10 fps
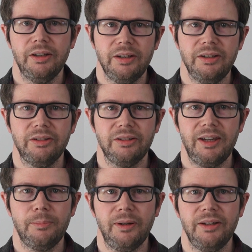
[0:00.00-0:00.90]
needs to
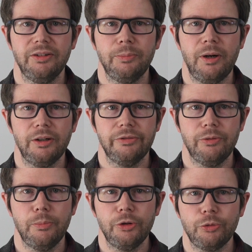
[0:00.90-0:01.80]
take place as part of a
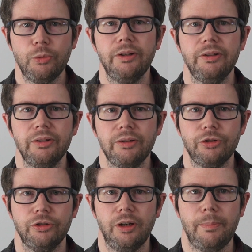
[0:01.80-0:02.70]
much wider
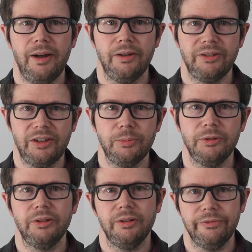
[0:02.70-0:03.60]
discussion about
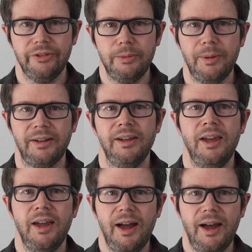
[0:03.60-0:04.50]
assessment and feedback
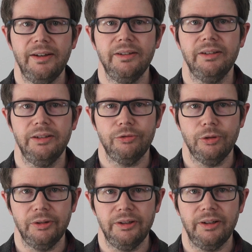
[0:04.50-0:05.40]
and its
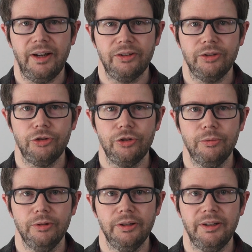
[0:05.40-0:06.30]
role in enhancing
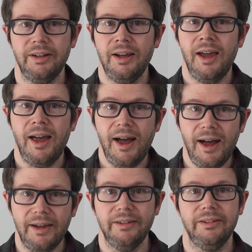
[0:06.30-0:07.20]
student learning
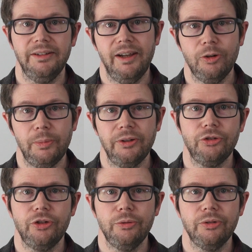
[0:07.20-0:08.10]
and in helping
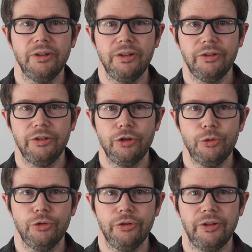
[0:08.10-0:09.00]
students and
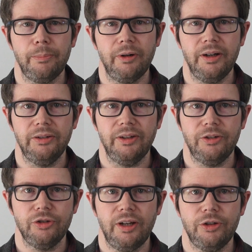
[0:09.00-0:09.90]
institutions appraise
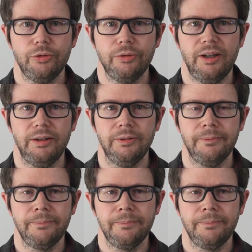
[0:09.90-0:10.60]
educational gain.